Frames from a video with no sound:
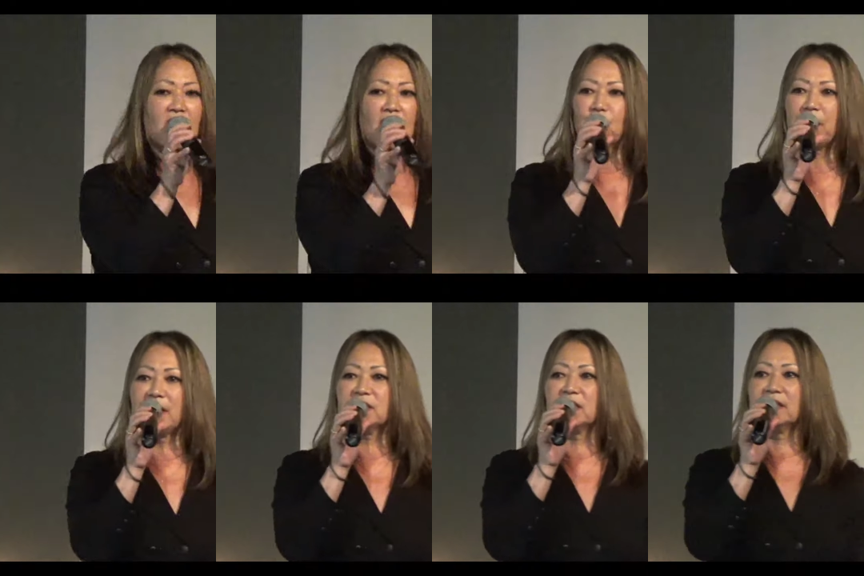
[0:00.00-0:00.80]

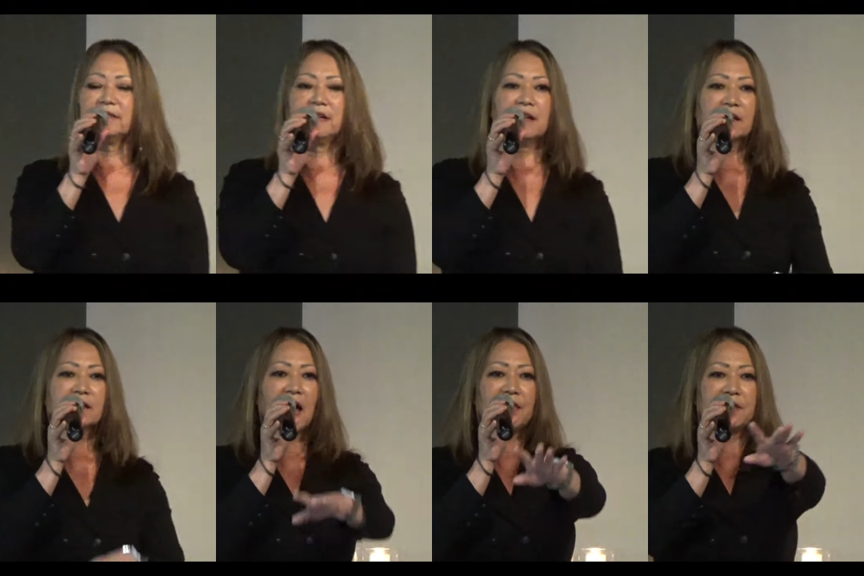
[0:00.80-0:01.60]
congregation,
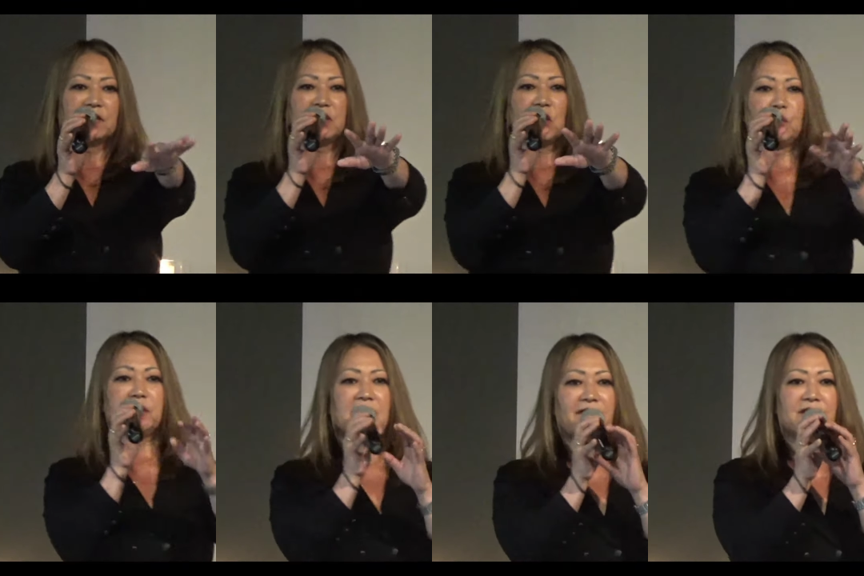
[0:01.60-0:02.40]
Kathy and
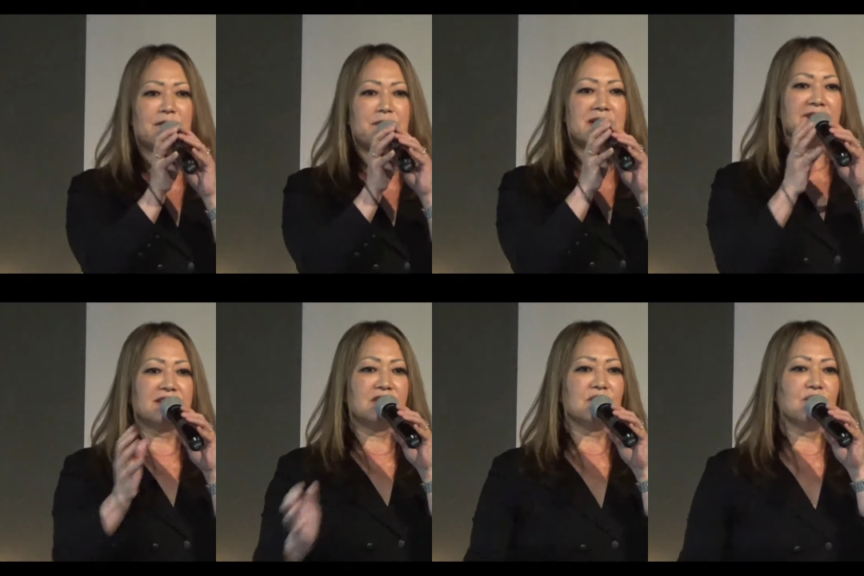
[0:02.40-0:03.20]
Tony have
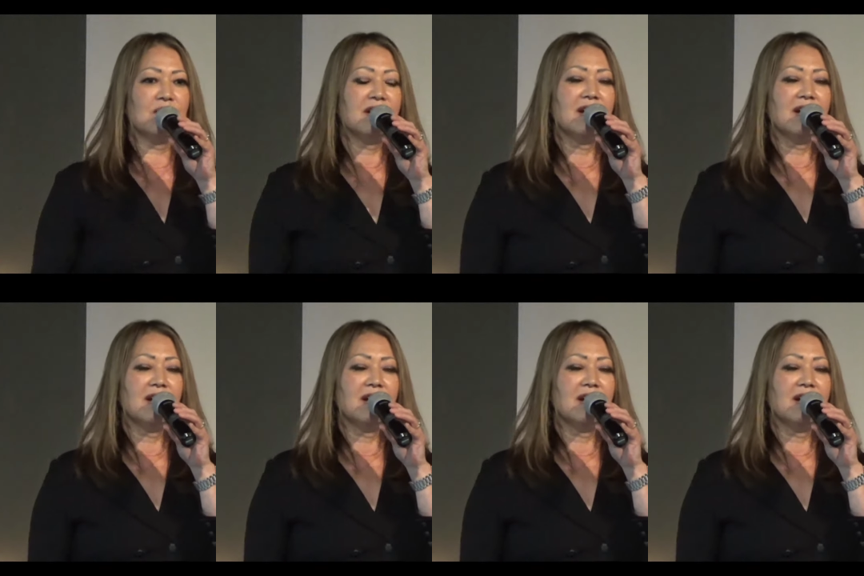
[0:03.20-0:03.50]
committed to